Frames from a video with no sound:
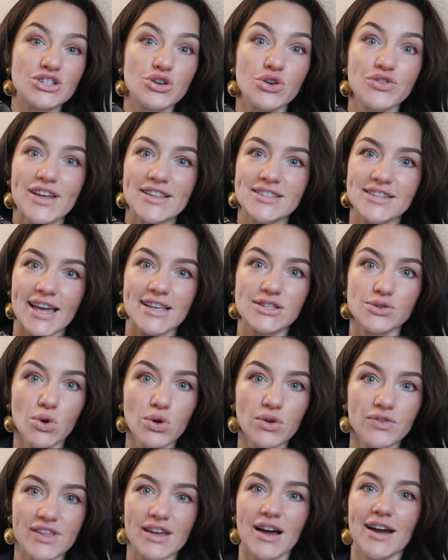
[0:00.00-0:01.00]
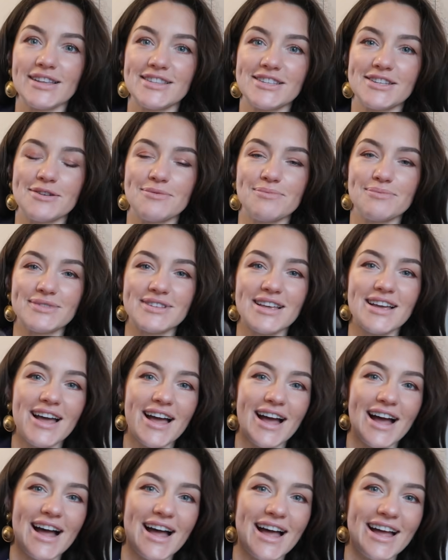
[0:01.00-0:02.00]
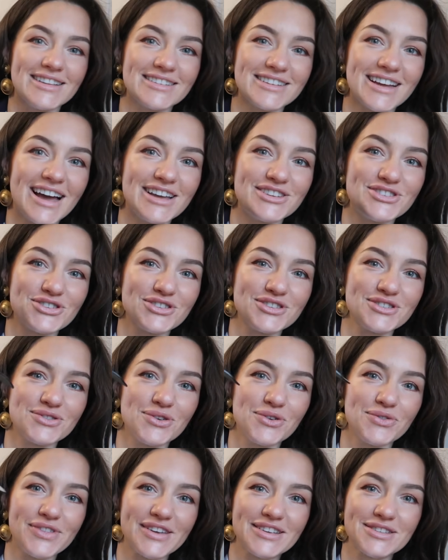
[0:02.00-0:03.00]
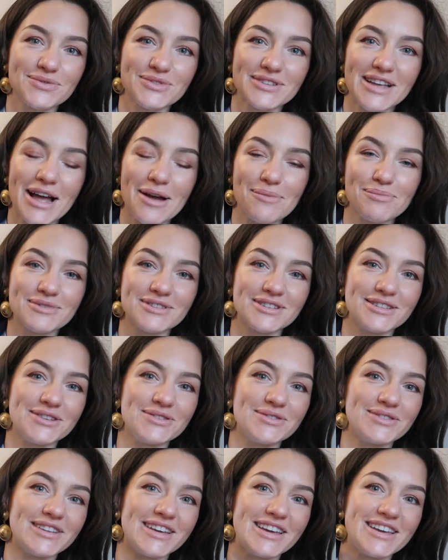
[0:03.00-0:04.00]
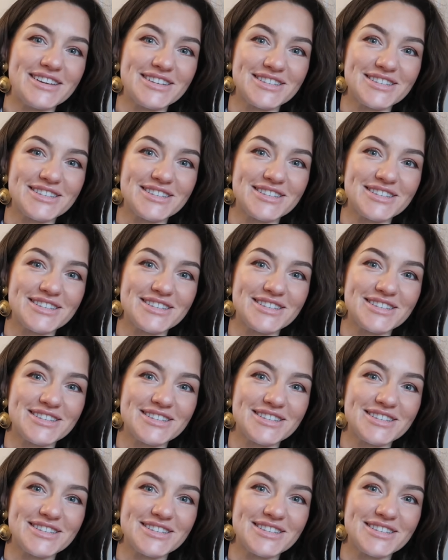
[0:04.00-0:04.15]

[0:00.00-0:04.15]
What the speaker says: she authenticates all of the items, and I just thought this was absolutely